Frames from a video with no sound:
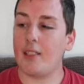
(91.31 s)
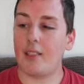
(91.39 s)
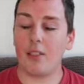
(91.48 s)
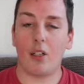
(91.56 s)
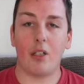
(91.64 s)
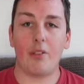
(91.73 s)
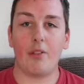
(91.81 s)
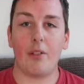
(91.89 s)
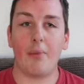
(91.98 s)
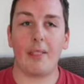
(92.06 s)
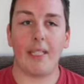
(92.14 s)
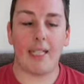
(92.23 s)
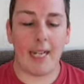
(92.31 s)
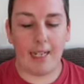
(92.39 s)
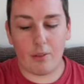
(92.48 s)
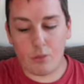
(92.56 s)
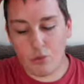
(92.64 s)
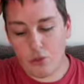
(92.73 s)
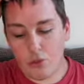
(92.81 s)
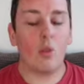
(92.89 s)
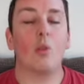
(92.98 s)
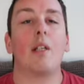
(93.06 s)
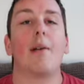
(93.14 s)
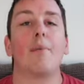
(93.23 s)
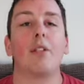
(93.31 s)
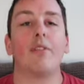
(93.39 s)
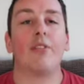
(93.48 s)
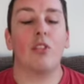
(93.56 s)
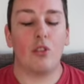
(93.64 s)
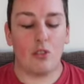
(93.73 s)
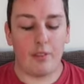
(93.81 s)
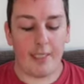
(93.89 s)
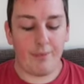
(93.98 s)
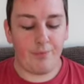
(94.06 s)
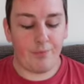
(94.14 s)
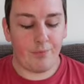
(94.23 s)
the dining room and the lounge, all laminate flooring.